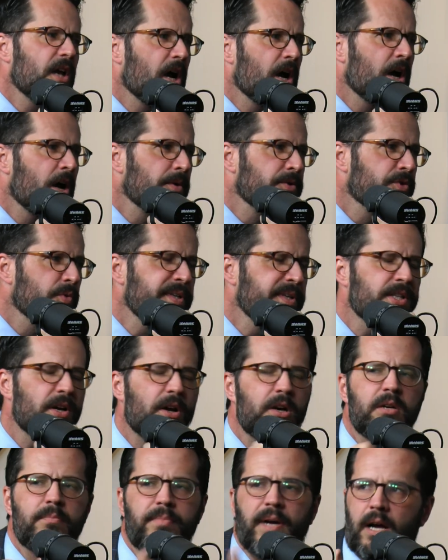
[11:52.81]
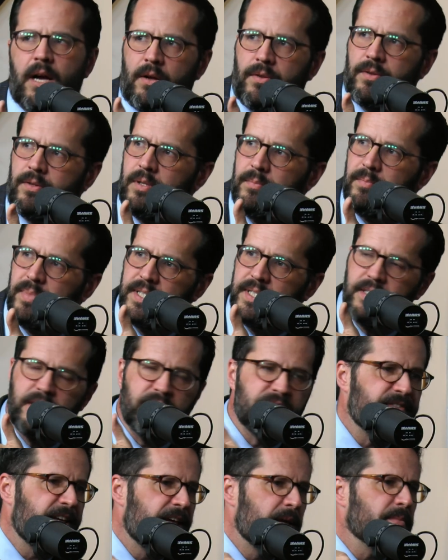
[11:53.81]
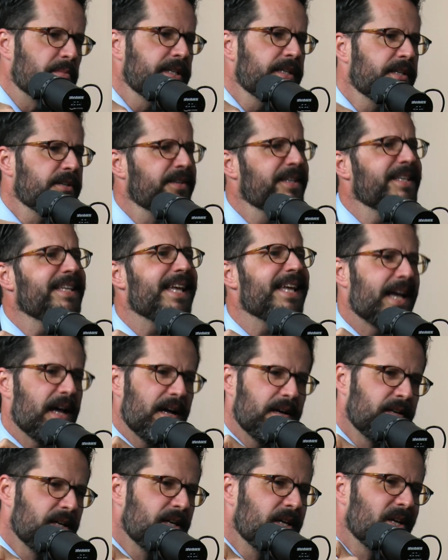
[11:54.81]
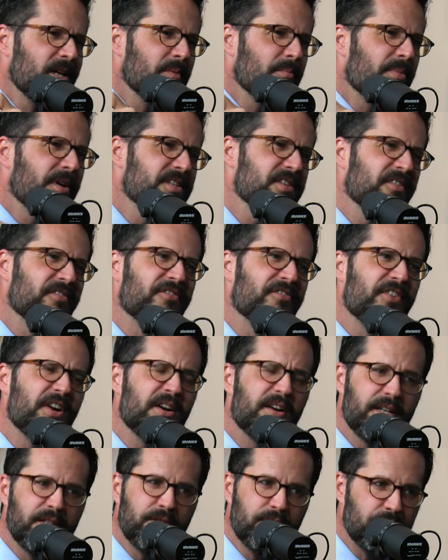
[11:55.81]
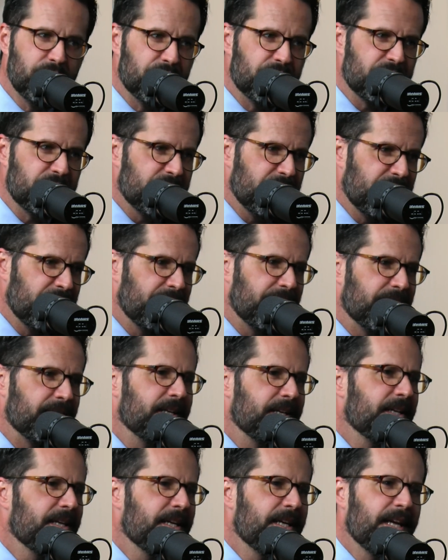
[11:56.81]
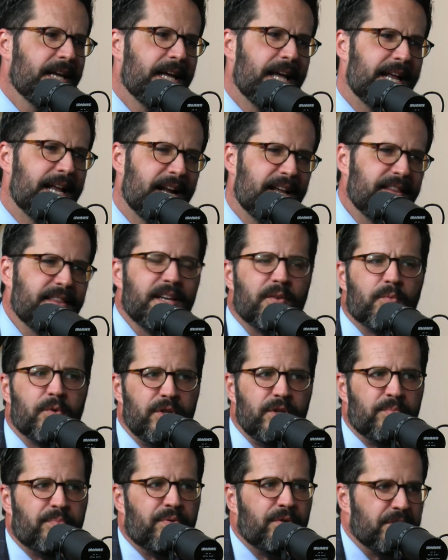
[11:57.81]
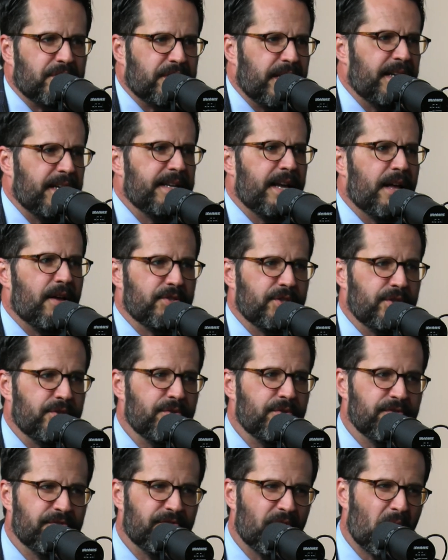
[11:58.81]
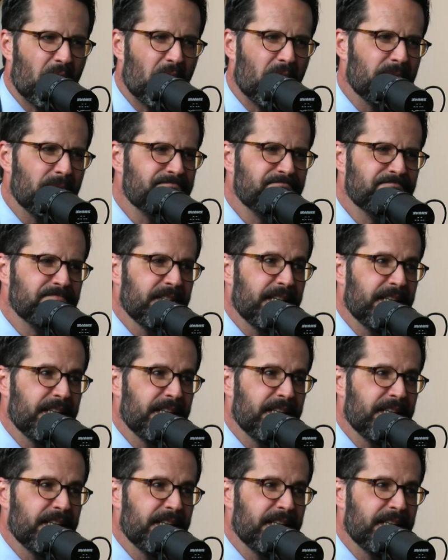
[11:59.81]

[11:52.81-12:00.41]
uh, do we talk about the business family here? Yeah but it's a very loose thing. And I think when you push that analogy too far,